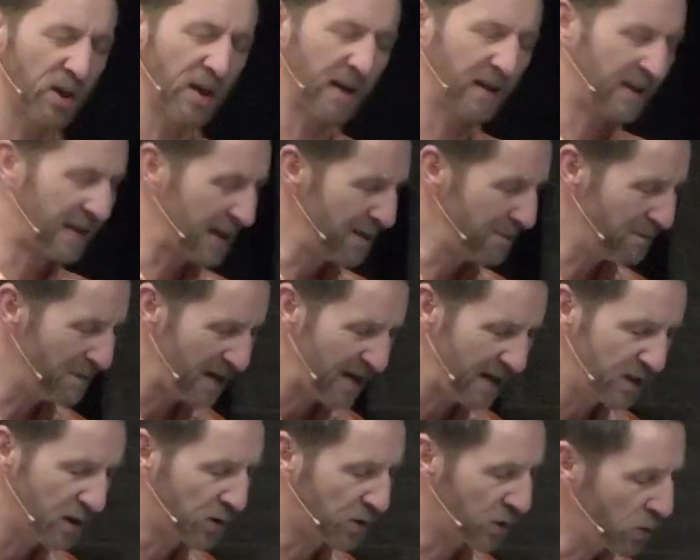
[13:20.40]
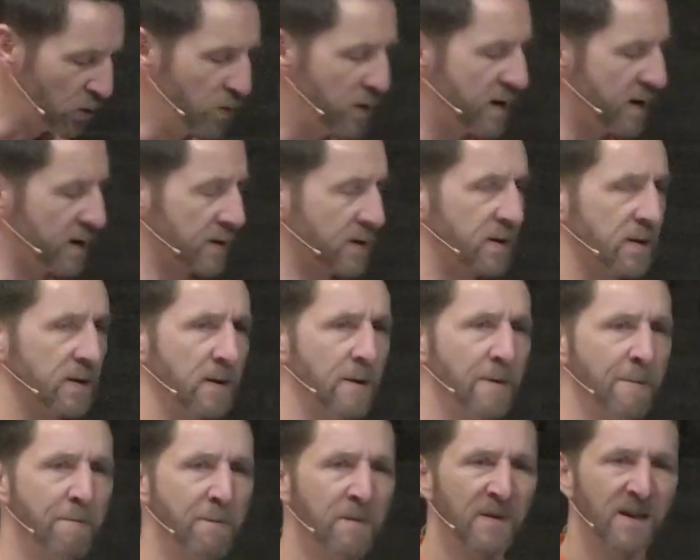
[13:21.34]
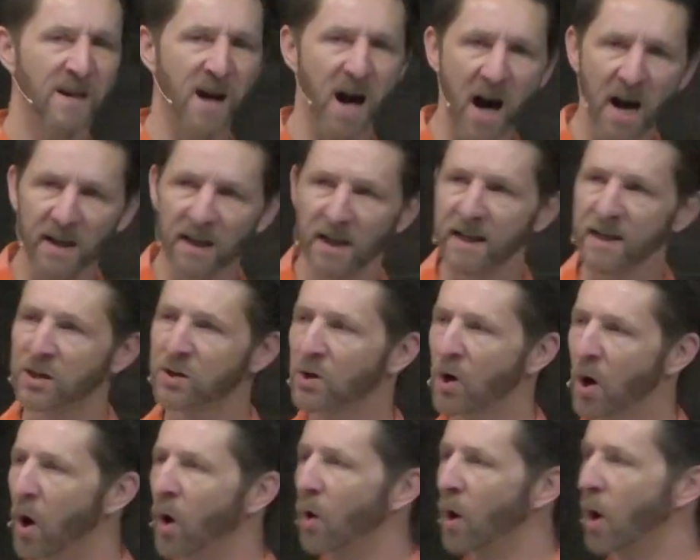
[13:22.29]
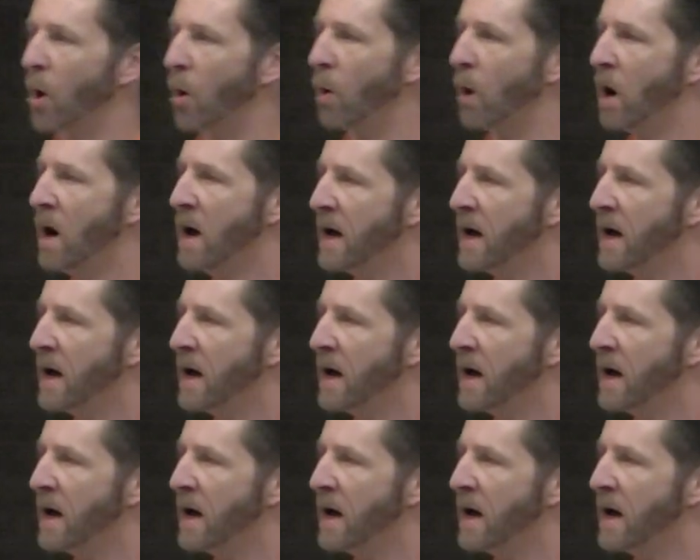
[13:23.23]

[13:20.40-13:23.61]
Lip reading: and I didn't mean to do this. Godly sorrow